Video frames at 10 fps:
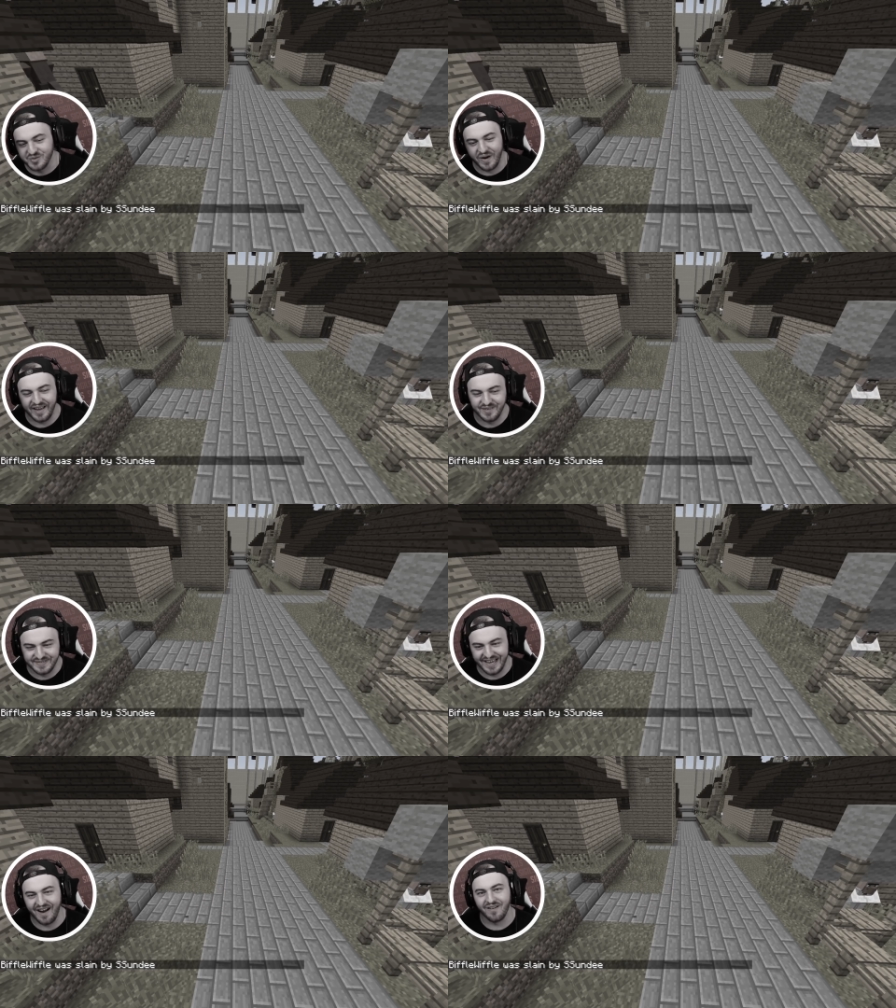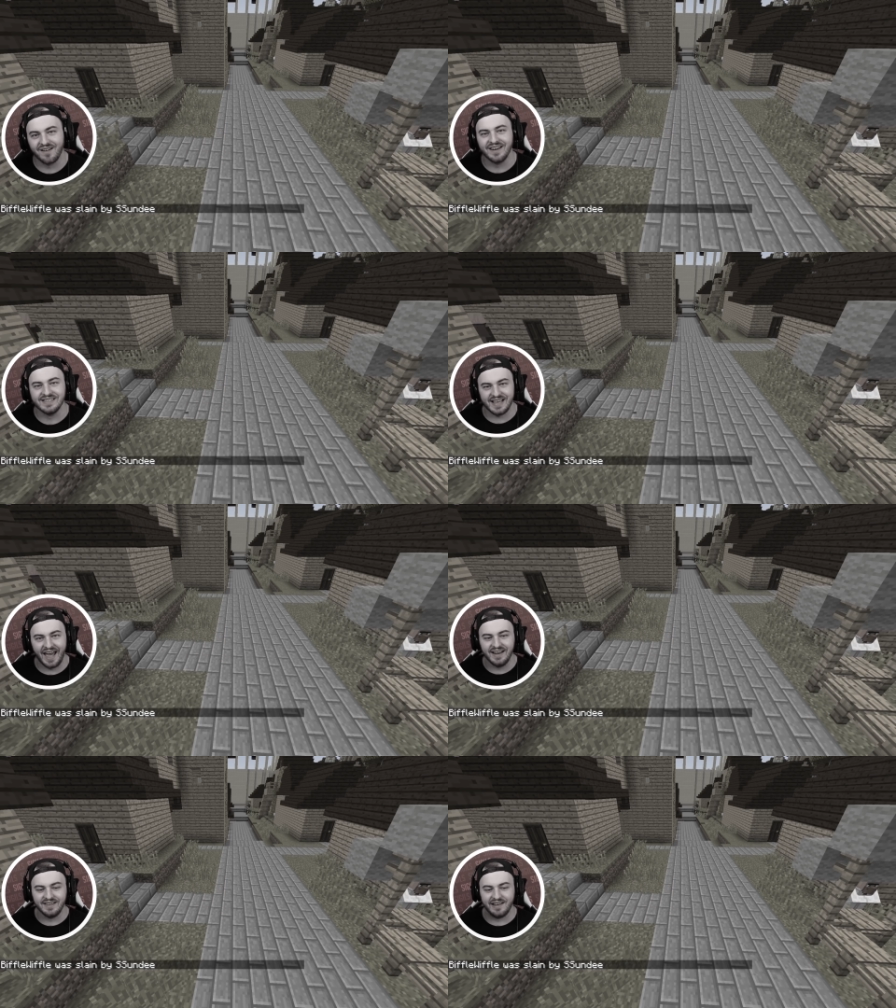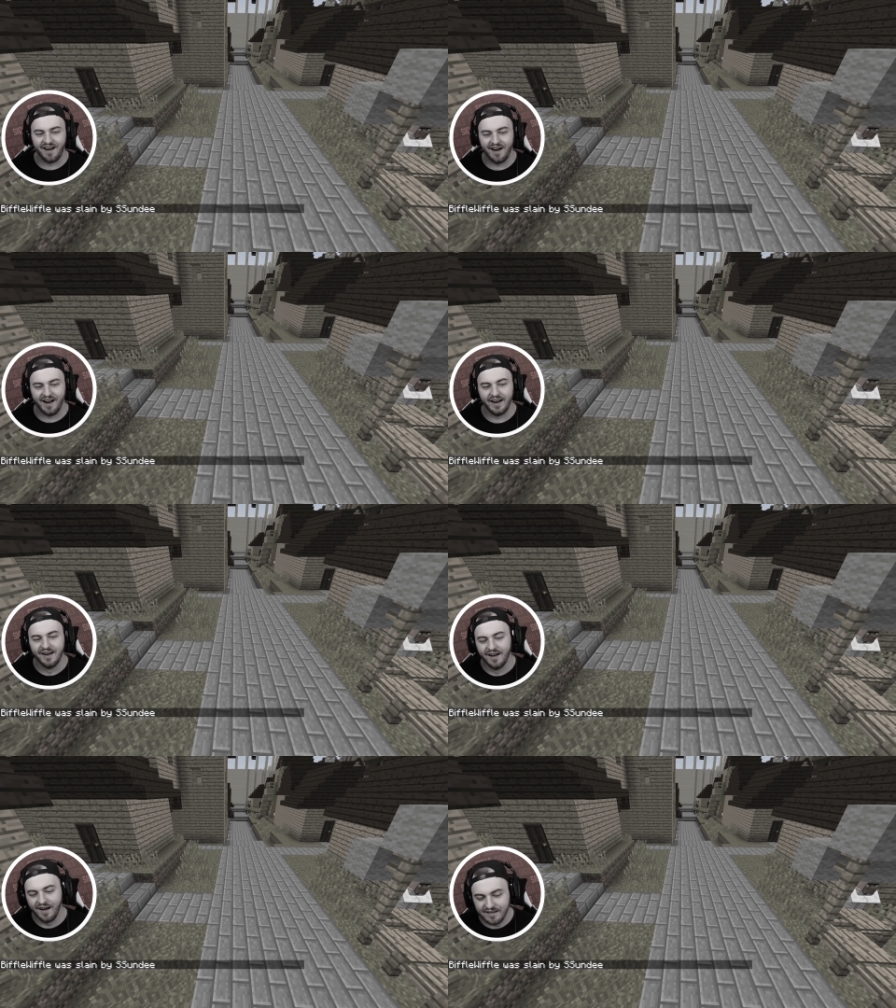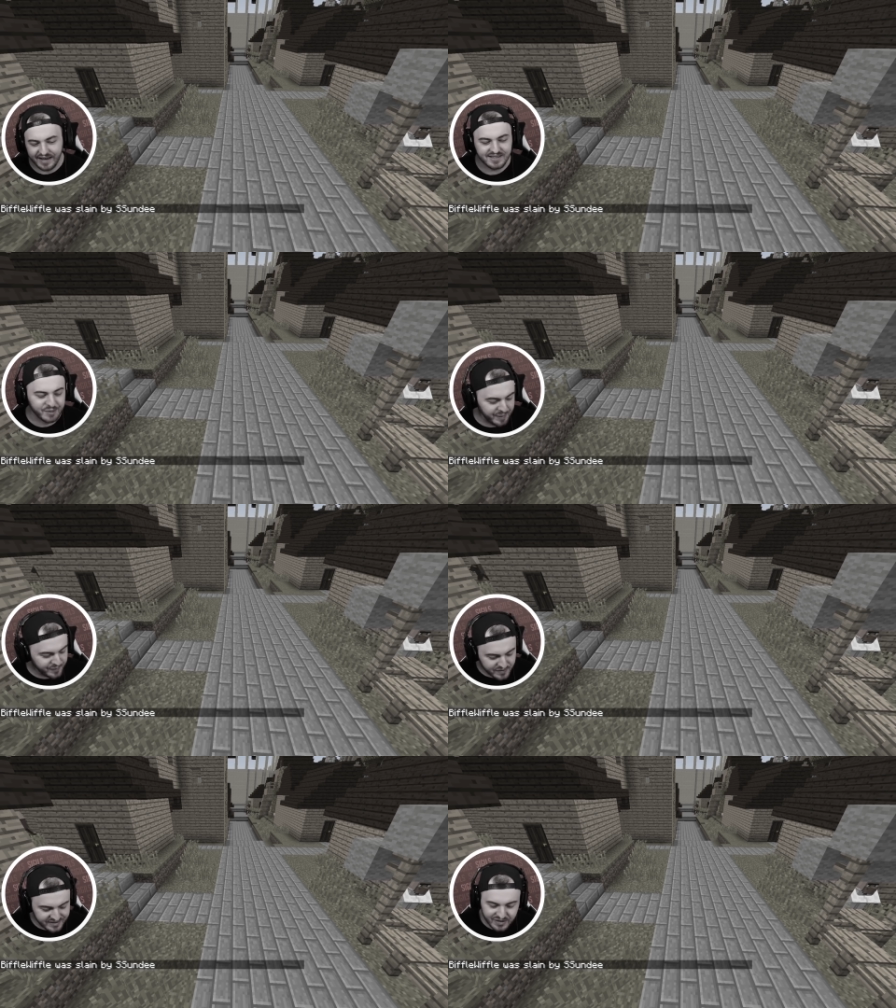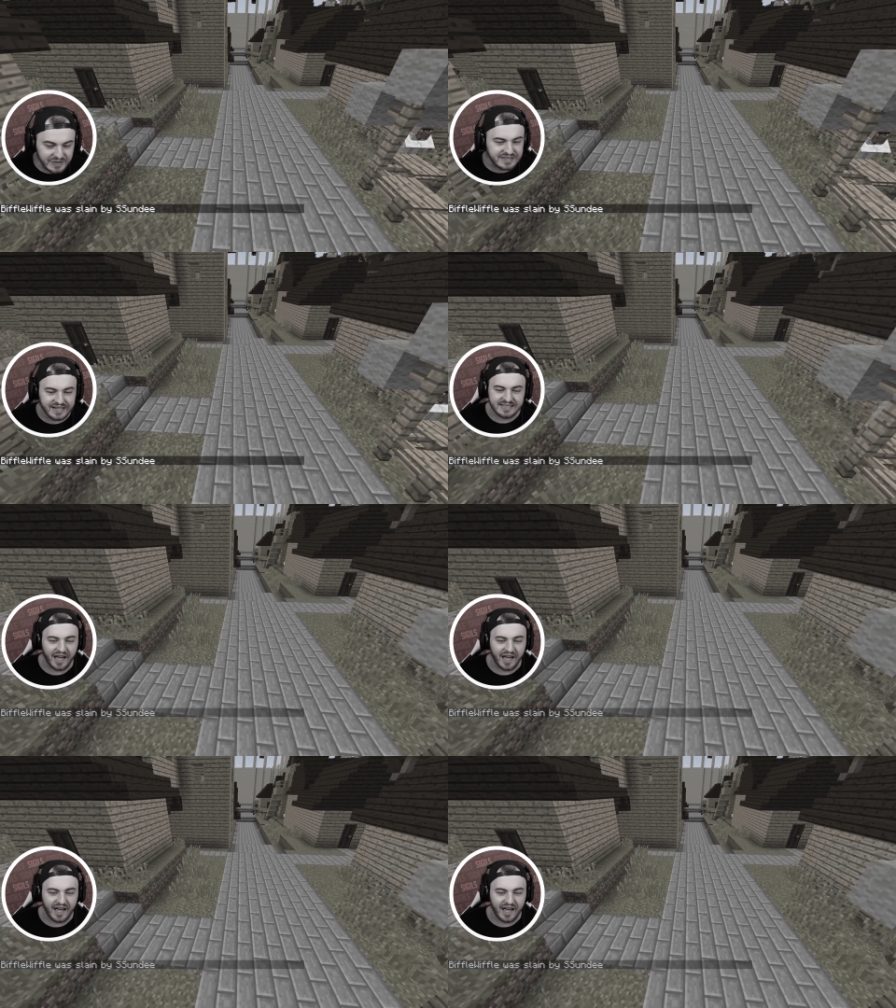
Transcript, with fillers: reign of terror is ended. All right. Okay, so Biffle didn't do as good as